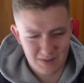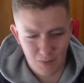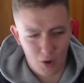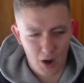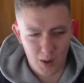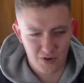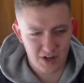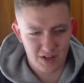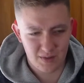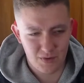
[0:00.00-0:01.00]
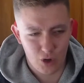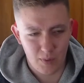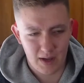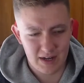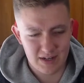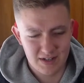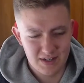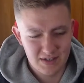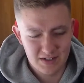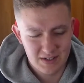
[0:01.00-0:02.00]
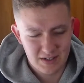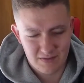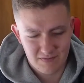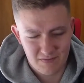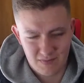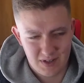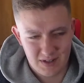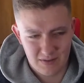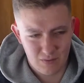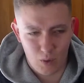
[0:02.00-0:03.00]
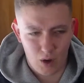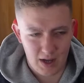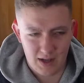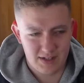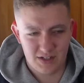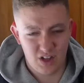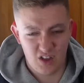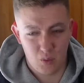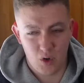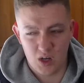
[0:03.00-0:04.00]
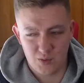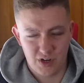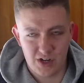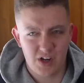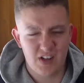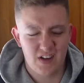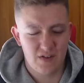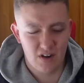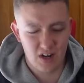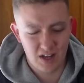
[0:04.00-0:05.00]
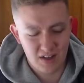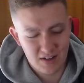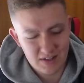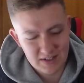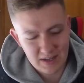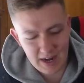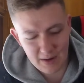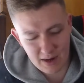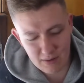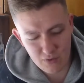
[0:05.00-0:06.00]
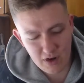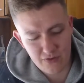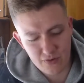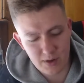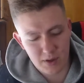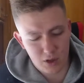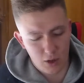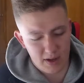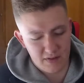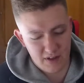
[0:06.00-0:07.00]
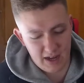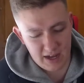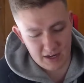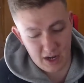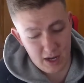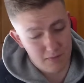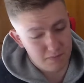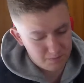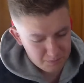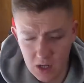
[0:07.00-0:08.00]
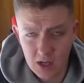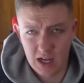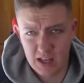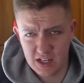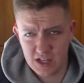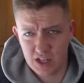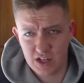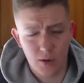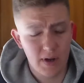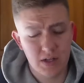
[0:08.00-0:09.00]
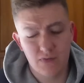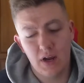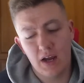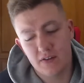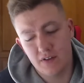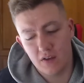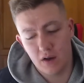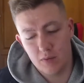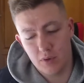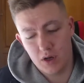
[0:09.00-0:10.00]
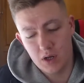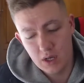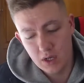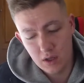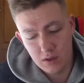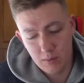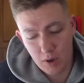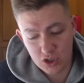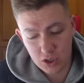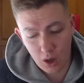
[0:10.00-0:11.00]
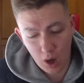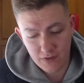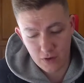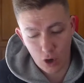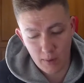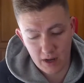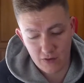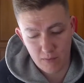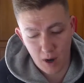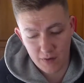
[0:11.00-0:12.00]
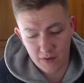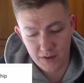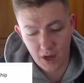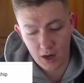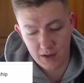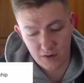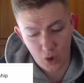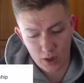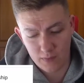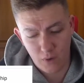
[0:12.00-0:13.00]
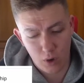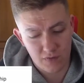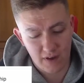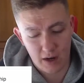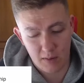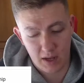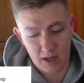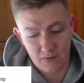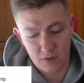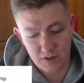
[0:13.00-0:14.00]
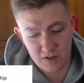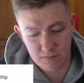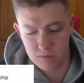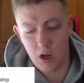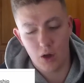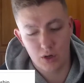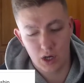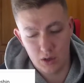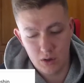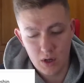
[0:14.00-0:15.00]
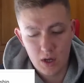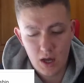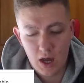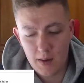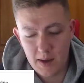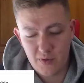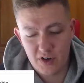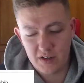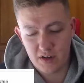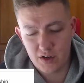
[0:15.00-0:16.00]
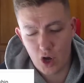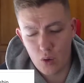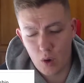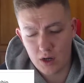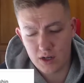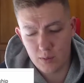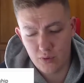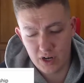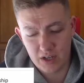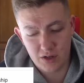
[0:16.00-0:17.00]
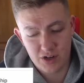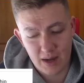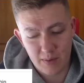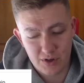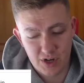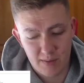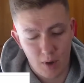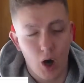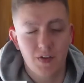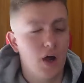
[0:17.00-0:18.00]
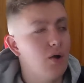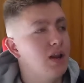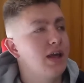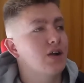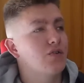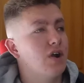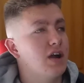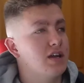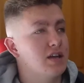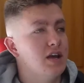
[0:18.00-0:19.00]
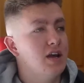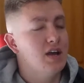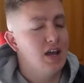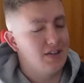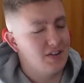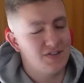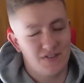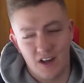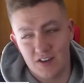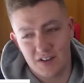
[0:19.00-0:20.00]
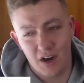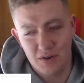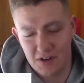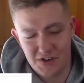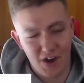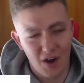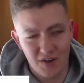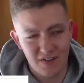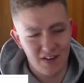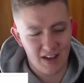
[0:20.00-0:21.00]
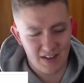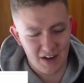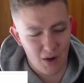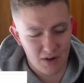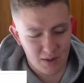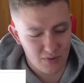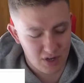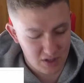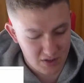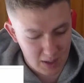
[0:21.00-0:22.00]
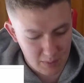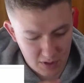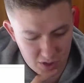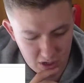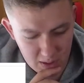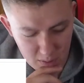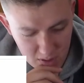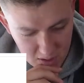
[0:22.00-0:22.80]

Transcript: why I predicted them top and why it's just like the worst prediction, isn't it? Really. Anyway, we'll read through some of the comments, and yeah, yeah. This is this comment isn't related to Sunderland, but the most liked comment is from Martin Dunn. He's a Nottingham Forest fan, I believe, because his logo. Uh, he predicted no one can predict the championship. I totally agree. It just does go to show, doesn't it, that no one can predict the championship.